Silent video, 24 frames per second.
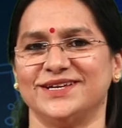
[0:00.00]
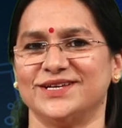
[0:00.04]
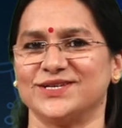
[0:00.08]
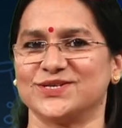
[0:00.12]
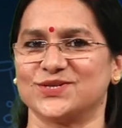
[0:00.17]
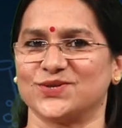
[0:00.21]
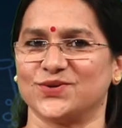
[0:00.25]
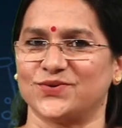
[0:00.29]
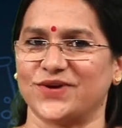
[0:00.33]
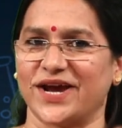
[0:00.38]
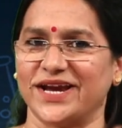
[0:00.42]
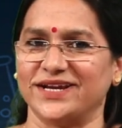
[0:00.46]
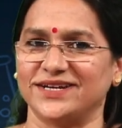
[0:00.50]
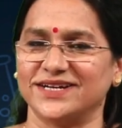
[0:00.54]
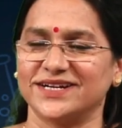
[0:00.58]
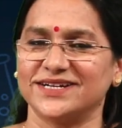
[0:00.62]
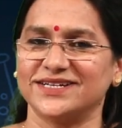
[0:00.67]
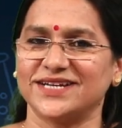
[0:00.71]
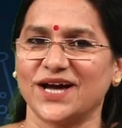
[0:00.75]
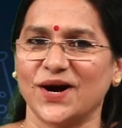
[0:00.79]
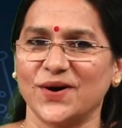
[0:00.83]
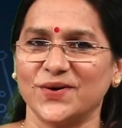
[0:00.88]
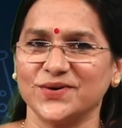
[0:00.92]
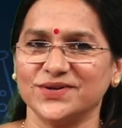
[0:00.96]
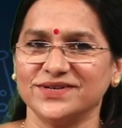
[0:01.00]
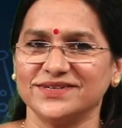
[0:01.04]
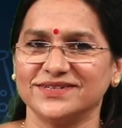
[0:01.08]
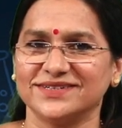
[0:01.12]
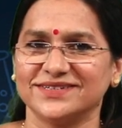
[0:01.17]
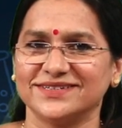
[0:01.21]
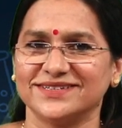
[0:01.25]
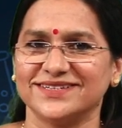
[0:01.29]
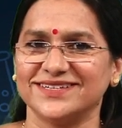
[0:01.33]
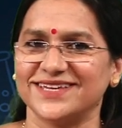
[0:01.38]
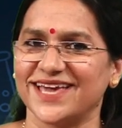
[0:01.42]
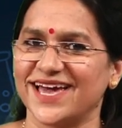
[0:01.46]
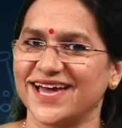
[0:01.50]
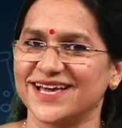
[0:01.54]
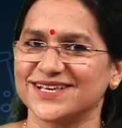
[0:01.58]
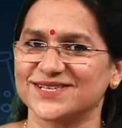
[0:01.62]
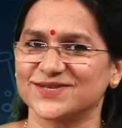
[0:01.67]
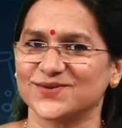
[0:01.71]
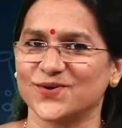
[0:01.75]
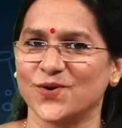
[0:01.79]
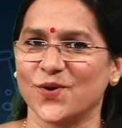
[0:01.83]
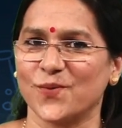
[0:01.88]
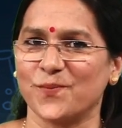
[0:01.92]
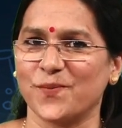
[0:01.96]
So write it down.
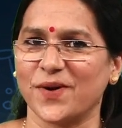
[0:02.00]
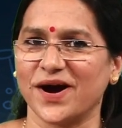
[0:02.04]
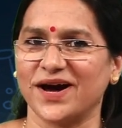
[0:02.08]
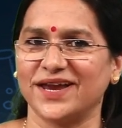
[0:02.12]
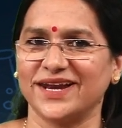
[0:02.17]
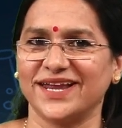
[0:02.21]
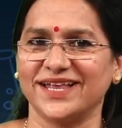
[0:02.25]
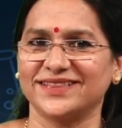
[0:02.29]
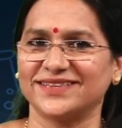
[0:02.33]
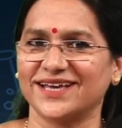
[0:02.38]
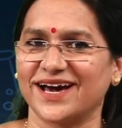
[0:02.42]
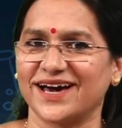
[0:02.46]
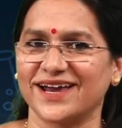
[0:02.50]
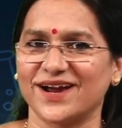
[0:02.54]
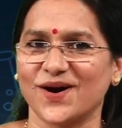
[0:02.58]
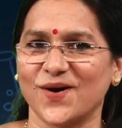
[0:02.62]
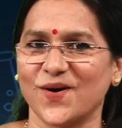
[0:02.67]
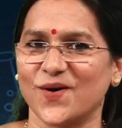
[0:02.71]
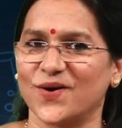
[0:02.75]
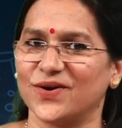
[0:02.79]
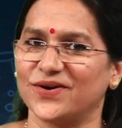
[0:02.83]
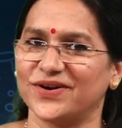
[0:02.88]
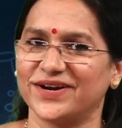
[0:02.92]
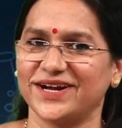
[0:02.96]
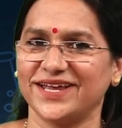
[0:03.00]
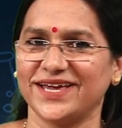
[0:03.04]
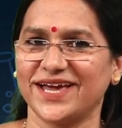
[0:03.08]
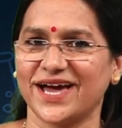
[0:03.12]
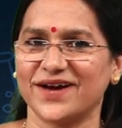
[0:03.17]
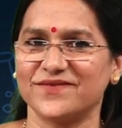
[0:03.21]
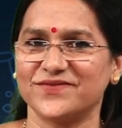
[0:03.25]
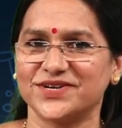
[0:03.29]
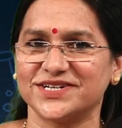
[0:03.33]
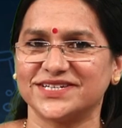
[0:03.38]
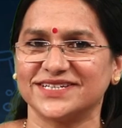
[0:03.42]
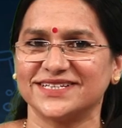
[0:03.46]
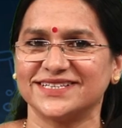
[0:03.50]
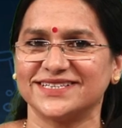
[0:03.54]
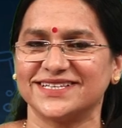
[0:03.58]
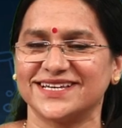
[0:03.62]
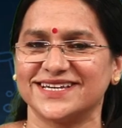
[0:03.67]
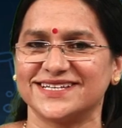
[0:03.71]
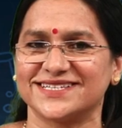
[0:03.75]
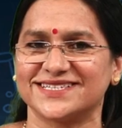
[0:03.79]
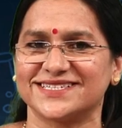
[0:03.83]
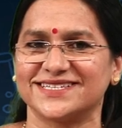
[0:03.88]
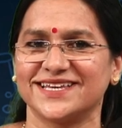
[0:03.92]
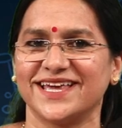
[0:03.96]
Yes, Gopal and Tara already have written
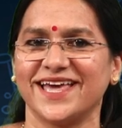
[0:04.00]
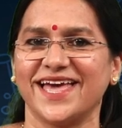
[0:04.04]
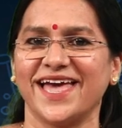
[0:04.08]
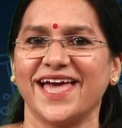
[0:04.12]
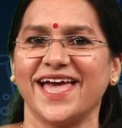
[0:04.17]
this,